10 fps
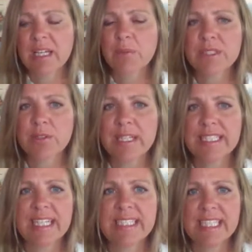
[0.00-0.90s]
and we're trying
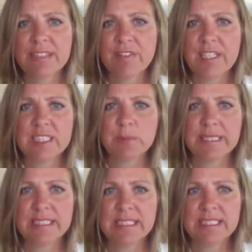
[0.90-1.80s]
to identify
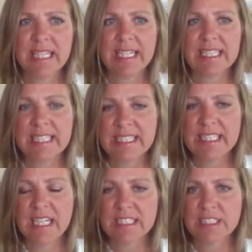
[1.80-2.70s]
species that need
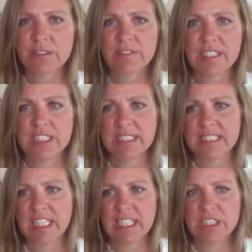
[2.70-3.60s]
conservation
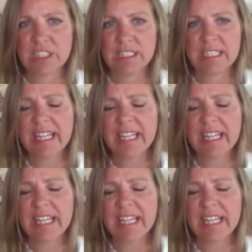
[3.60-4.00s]
attention.